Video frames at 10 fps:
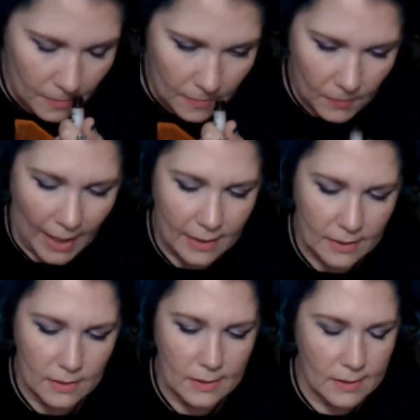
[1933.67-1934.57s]
like
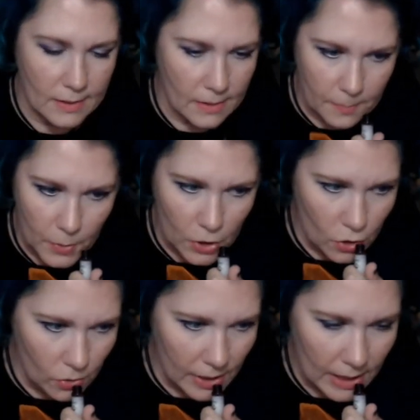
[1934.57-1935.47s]

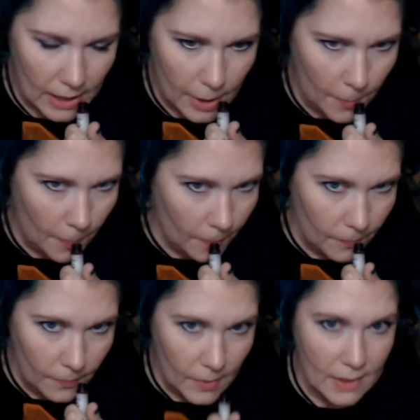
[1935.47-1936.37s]
patchouli,
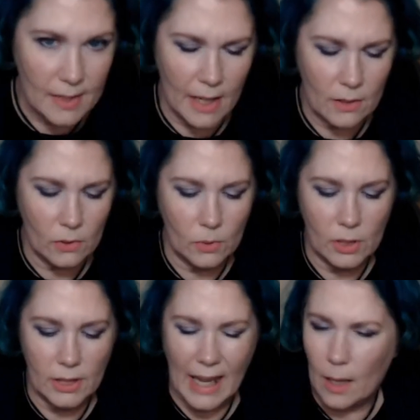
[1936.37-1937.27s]

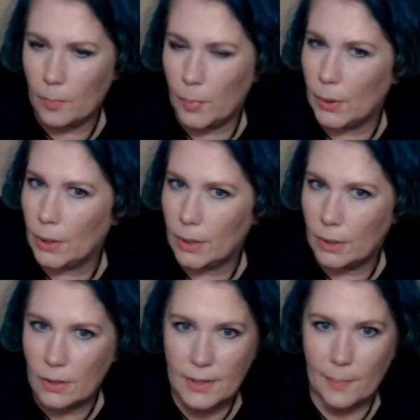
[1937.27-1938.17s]
sandalwood, amber,
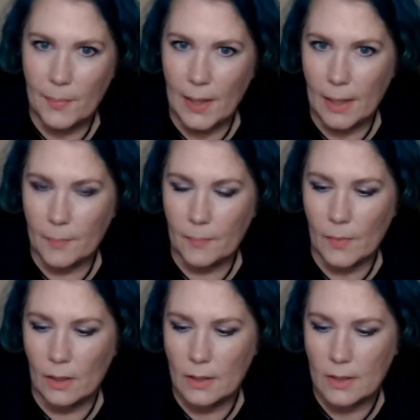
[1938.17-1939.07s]
something
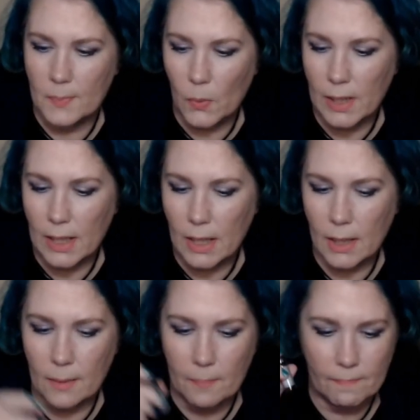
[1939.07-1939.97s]

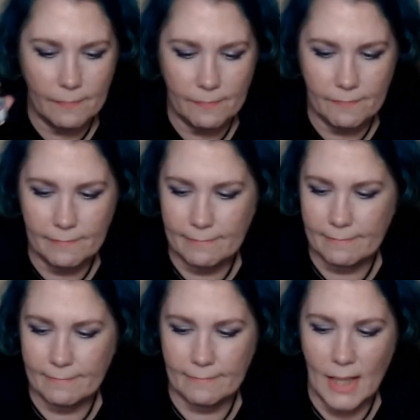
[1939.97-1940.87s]
smoky,
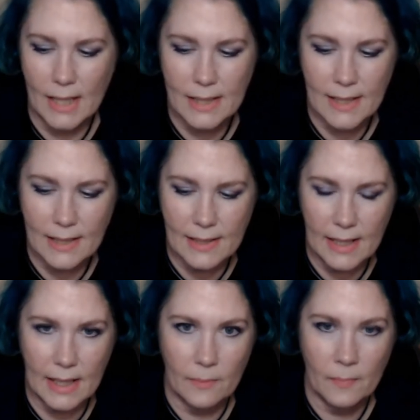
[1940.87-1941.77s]

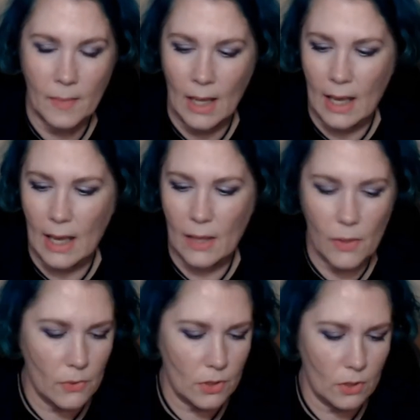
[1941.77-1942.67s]
incensey. And
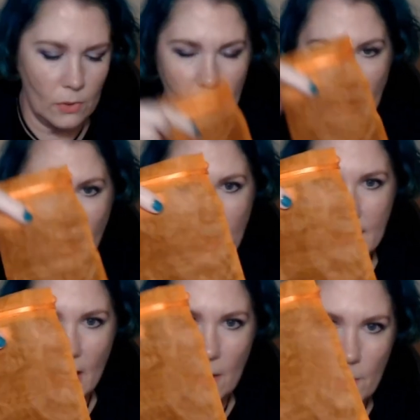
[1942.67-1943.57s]
those two little guys
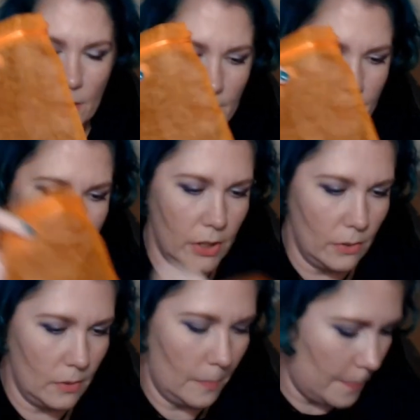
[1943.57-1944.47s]
came in this cute
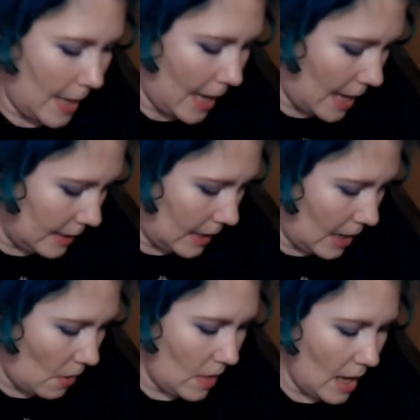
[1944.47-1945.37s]
bag.
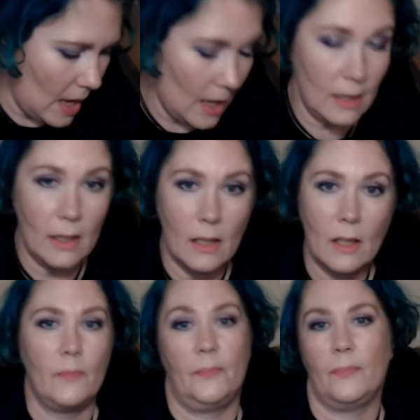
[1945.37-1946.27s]
And then
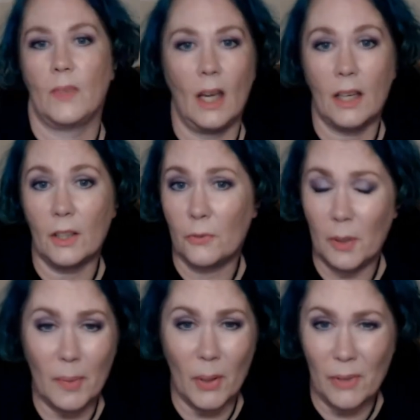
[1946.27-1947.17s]
I get a free
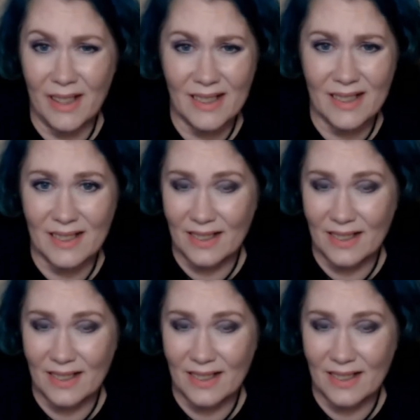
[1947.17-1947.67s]
bonus